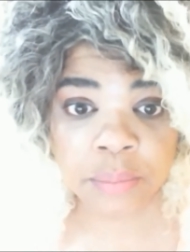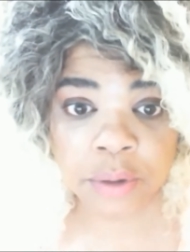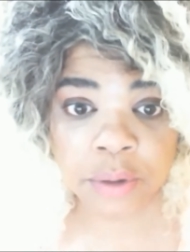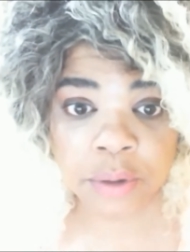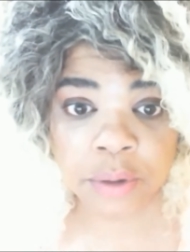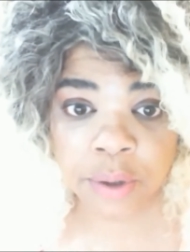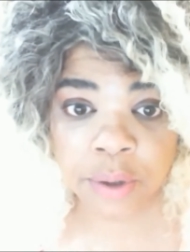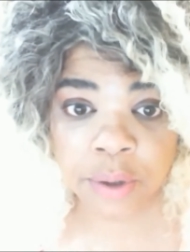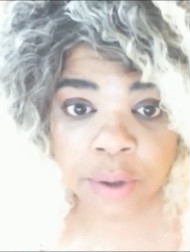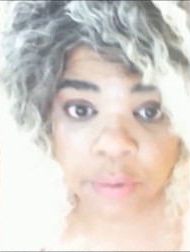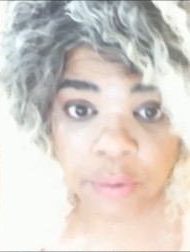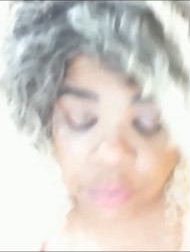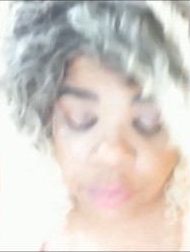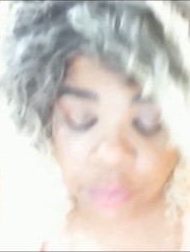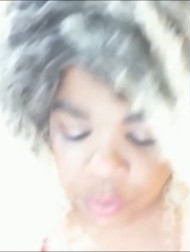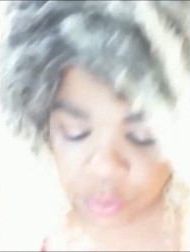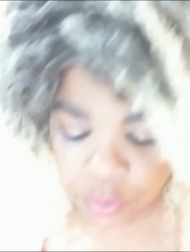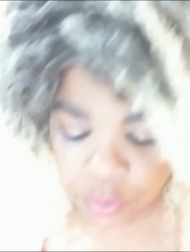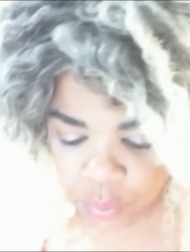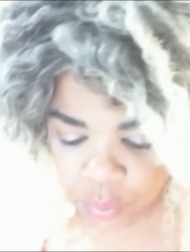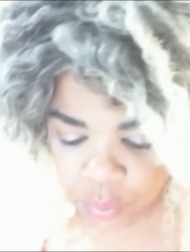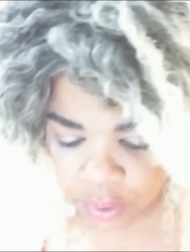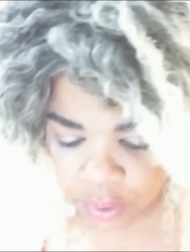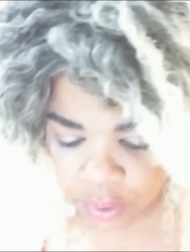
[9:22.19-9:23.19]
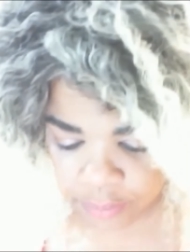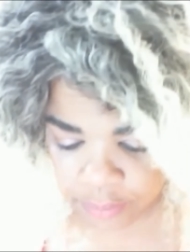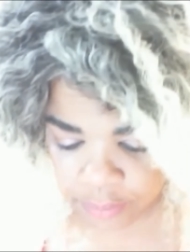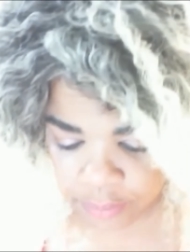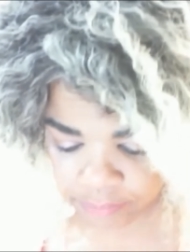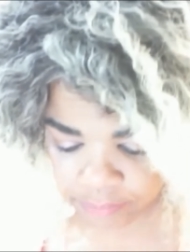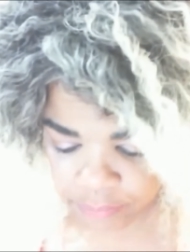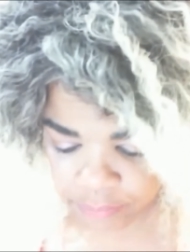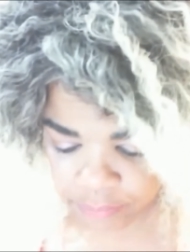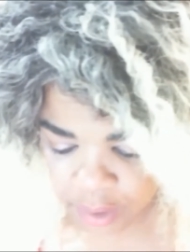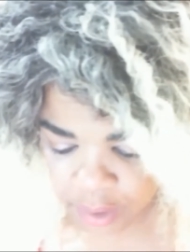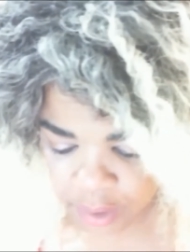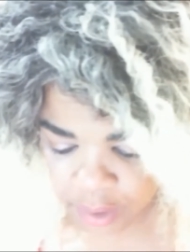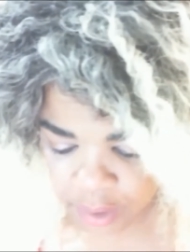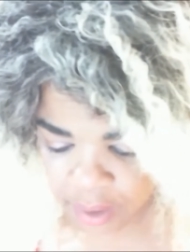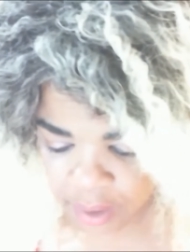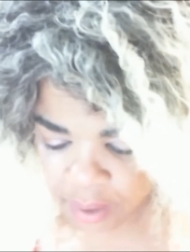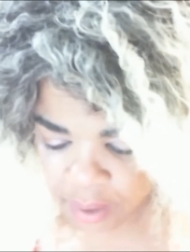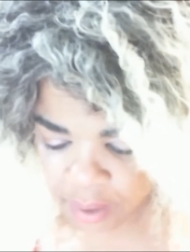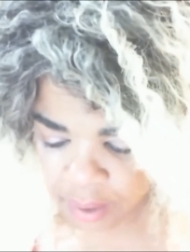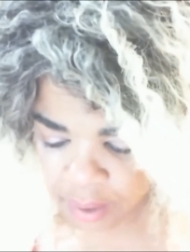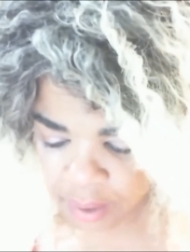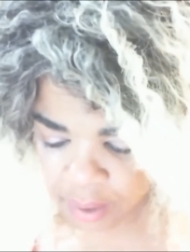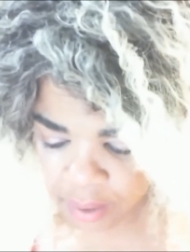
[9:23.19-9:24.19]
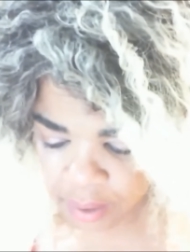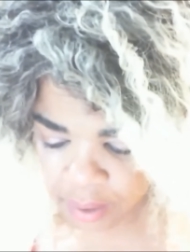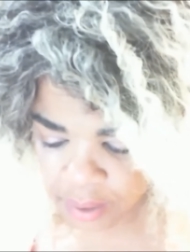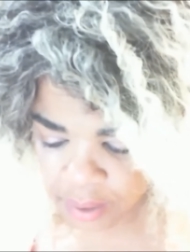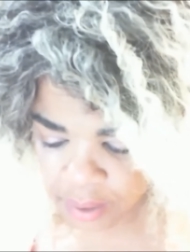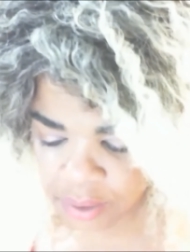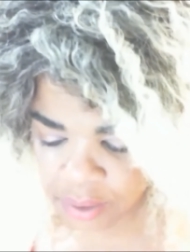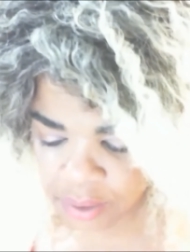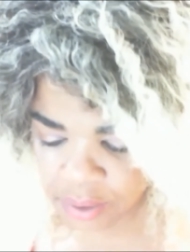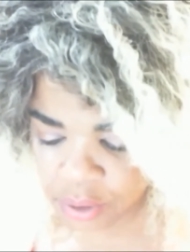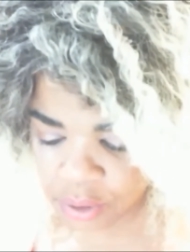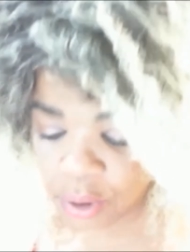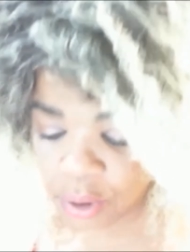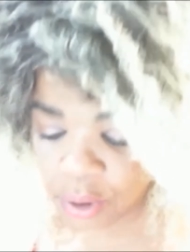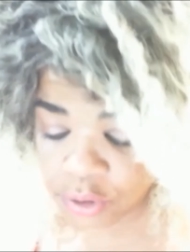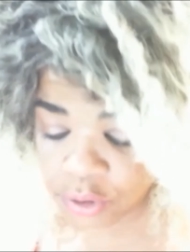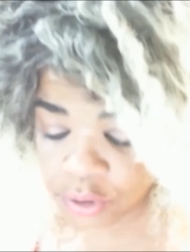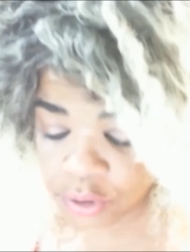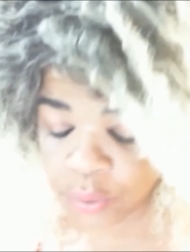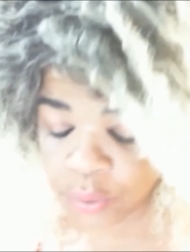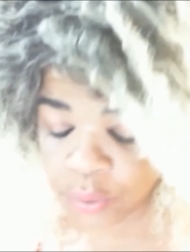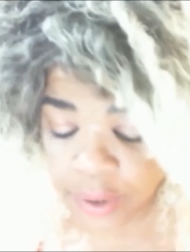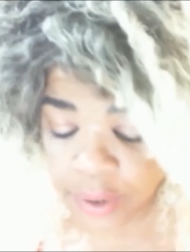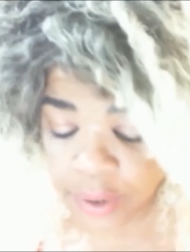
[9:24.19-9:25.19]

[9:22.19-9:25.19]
your health or your work. Could also